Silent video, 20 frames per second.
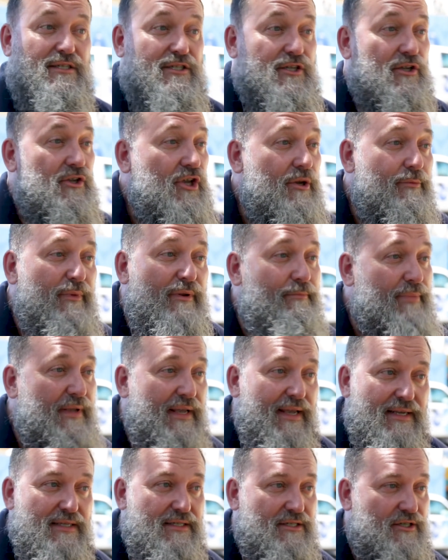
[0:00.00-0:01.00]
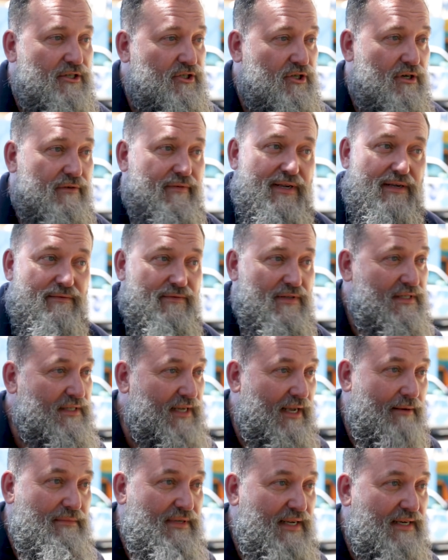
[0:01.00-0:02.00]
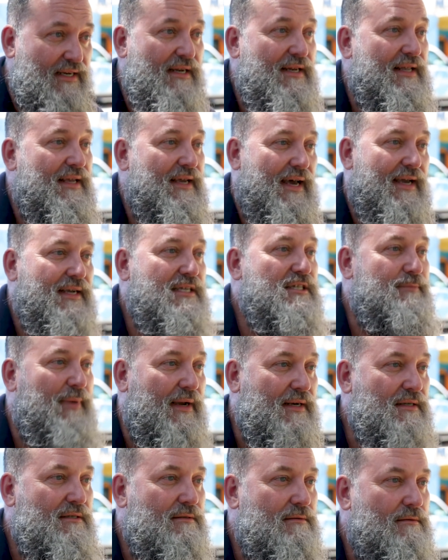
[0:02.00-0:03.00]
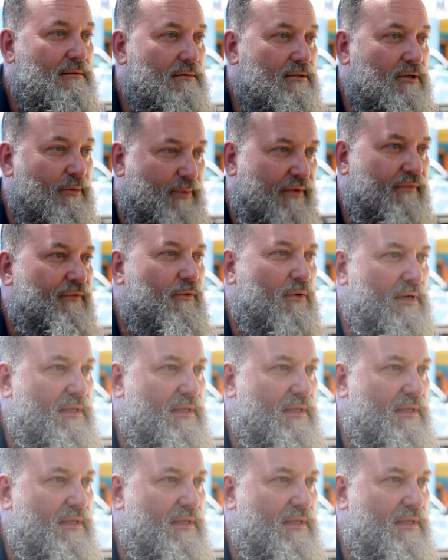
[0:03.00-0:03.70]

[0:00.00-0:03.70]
They're still human beings deserving of the same dignity I expect to be